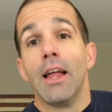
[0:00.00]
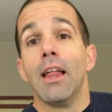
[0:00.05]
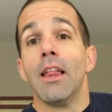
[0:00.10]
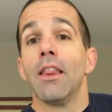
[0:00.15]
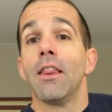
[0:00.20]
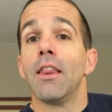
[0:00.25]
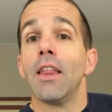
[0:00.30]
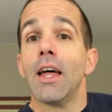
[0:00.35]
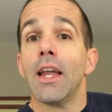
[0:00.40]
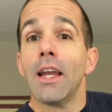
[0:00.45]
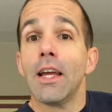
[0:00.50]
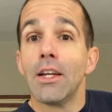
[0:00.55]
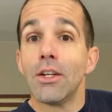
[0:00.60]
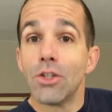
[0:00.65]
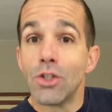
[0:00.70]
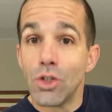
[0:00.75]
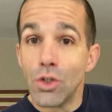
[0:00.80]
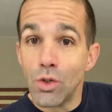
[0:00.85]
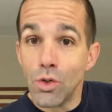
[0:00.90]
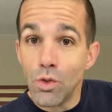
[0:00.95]
then a
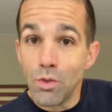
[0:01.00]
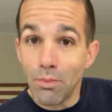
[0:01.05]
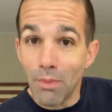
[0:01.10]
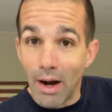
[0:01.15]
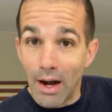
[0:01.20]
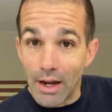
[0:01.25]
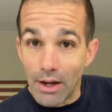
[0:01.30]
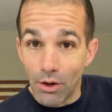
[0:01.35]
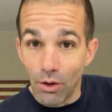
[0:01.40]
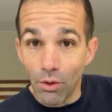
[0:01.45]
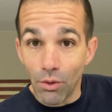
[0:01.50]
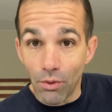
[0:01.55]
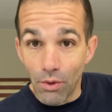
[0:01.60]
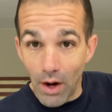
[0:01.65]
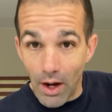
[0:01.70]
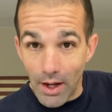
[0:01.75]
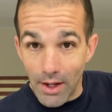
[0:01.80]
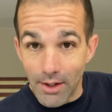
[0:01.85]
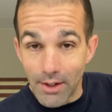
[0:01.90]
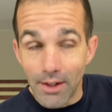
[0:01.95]
two mile
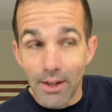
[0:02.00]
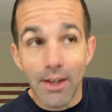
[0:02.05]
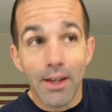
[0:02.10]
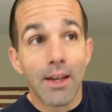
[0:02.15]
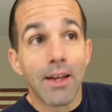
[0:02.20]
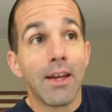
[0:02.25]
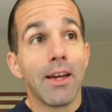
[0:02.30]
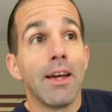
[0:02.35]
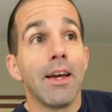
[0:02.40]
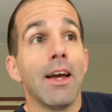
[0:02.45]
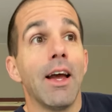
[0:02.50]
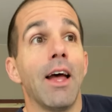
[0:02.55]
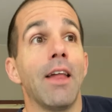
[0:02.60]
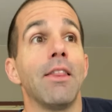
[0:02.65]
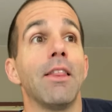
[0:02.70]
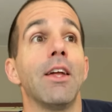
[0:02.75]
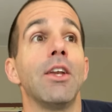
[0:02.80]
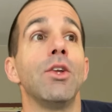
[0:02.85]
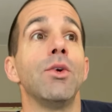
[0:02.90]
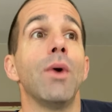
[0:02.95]
run, and
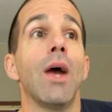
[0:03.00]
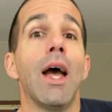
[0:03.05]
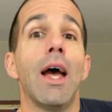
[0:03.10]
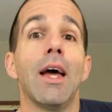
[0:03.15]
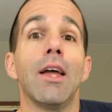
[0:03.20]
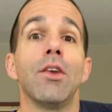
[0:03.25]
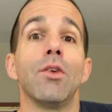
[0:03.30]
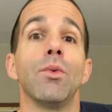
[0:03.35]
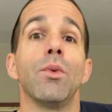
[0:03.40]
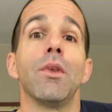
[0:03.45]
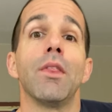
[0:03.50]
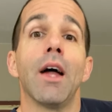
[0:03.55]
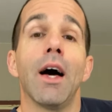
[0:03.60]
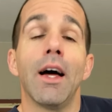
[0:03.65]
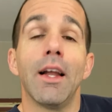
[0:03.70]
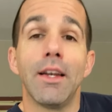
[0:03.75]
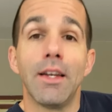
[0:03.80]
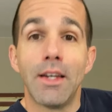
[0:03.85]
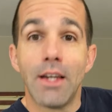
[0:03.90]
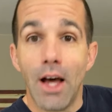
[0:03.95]
then you end with
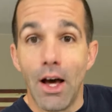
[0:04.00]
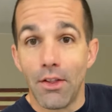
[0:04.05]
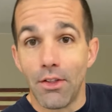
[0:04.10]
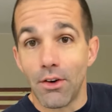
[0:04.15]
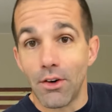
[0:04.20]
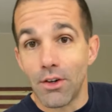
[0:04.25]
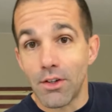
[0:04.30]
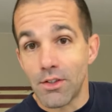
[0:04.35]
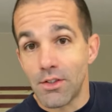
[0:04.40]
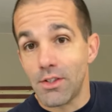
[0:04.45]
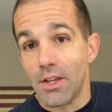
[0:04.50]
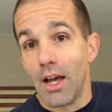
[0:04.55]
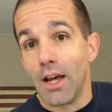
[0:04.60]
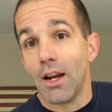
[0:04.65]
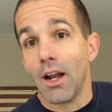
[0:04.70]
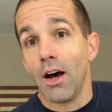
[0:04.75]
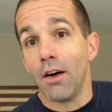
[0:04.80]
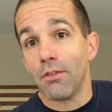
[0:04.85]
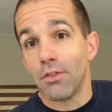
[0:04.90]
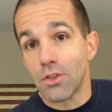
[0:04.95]
another set
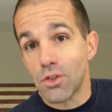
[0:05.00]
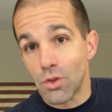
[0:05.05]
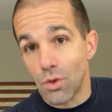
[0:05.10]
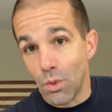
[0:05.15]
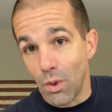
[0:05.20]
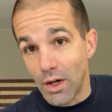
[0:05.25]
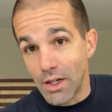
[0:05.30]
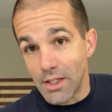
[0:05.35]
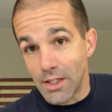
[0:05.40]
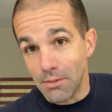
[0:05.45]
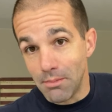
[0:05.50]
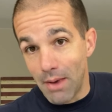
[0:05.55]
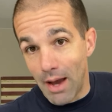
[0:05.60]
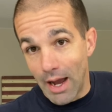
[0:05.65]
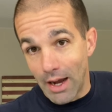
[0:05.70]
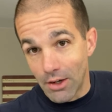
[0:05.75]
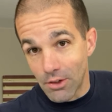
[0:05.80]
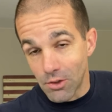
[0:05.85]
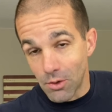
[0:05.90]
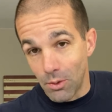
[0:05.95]
of 20
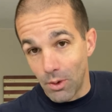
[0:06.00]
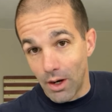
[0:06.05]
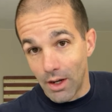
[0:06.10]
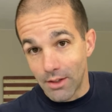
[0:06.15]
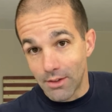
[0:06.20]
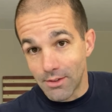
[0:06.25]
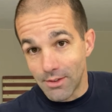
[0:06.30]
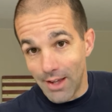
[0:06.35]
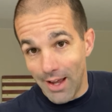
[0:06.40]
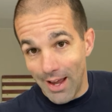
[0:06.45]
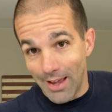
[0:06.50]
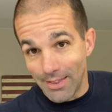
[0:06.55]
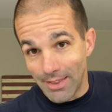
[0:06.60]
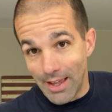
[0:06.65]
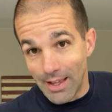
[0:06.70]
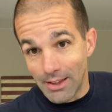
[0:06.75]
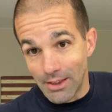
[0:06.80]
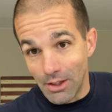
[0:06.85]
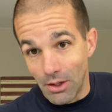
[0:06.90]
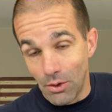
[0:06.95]
back squats at
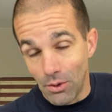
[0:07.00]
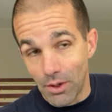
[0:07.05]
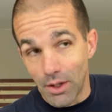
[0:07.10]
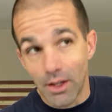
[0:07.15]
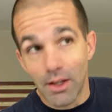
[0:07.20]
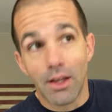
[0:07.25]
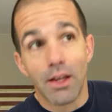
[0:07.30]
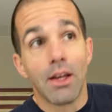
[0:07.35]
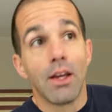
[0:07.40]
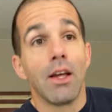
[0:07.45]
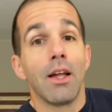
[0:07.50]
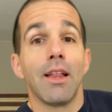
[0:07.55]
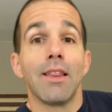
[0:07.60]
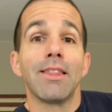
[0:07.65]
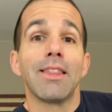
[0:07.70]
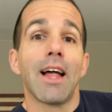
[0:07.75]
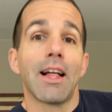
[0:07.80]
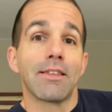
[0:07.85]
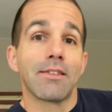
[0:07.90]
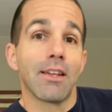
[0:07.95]
that loading.
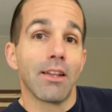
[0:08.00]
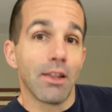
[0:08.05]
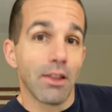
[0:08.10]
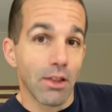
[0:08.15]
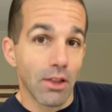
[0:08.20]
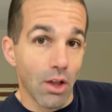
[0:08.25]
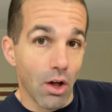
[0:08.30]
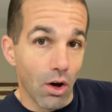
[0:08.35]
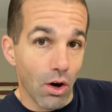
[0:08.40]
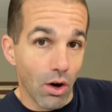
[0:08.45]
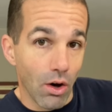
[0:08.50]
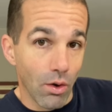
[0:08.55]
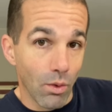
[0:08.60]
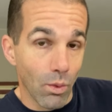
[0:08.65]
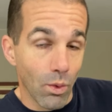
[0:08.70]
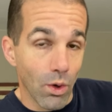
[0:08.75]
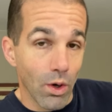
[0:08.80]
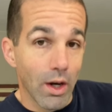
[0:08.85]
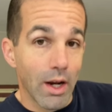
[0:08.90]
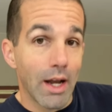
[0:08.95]
That's a long
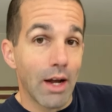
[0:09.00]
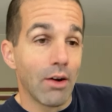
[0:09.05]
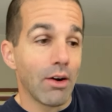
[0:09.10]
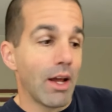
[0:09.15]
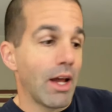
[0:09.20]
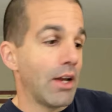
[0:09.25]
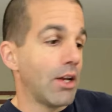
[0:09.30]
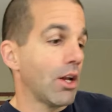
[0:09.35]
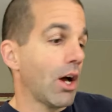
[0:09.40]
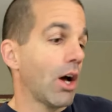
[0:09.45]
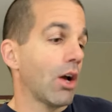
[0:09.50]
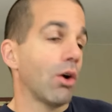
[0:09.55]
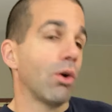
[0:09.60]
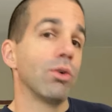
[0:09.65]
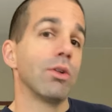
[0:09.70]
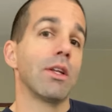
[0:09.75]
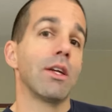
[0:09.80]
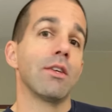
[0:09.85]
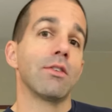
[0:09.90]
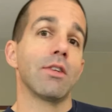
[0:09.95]
workout, and not
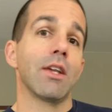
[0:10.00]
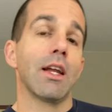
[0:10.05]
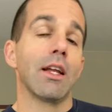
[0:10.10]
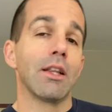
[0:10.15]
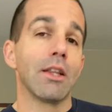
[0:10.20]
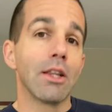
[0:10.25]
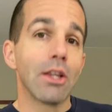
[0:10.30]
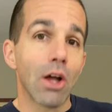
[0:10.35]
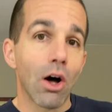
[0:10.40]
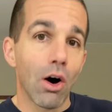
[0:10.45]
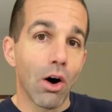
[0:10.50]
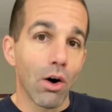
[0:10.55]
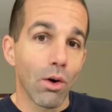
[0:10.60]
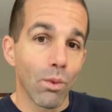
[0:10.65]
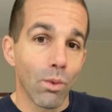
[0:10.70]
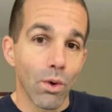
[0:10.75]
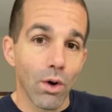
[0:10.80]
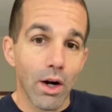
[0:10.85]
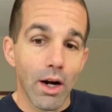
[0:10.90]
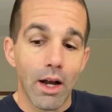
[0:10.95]
only is it a long
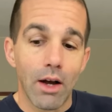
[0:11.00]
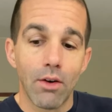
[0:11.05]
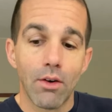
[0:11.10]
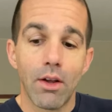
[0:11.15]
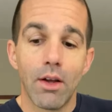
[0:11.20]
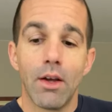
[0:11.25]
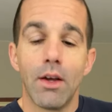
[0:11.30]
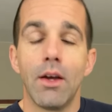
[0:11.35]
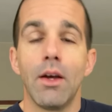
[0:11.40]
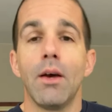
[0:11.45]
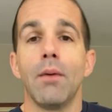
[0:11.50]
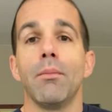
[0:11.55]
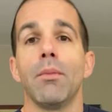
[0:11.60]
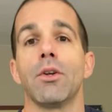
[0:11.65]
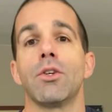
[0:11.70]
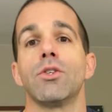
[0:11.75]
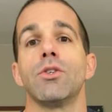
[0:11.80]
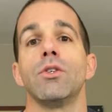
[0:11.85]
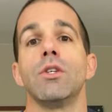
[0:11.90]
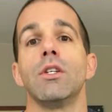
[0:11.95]
workout,
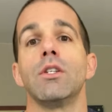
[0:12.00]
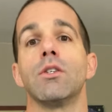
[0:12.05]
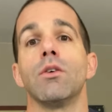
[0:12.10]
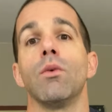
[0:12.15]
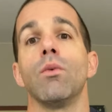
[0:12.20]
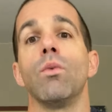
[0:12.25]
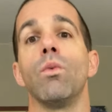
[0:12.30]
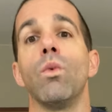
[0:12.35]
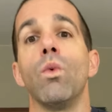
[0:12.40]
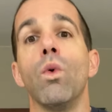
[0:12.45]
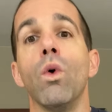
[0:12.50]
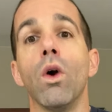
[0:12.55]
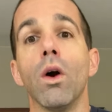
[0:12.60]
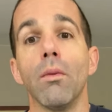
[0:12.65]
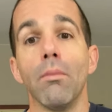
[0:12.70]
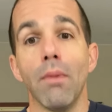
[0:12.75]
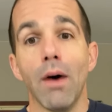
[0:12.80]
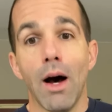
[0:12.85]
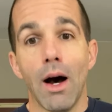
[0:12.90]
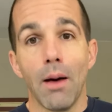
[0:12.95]
but you need to
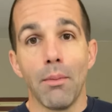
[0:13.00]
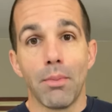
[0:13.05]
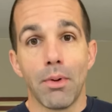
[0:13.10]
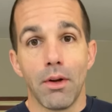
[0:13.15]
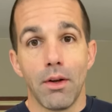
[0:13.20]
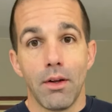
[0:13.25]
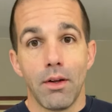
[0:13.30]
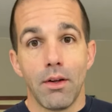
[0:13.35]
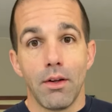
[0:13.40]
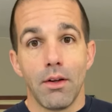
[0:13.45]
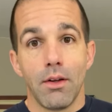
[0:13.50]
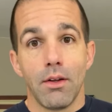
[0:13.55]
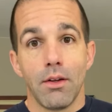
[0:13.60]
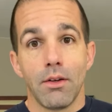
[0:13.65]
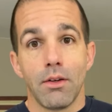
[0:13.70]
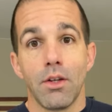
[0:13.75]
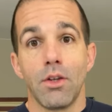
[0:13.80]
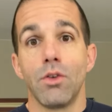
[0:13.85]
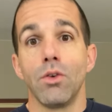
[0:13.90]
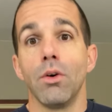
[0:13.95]
warm up
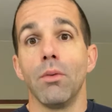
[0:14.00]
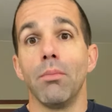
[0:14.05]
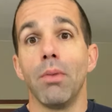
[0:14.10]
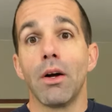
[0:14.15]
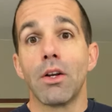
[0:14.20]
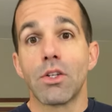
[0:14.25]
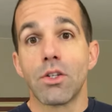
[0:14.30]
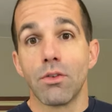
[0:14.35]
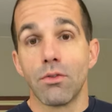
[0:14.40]
to do a bunch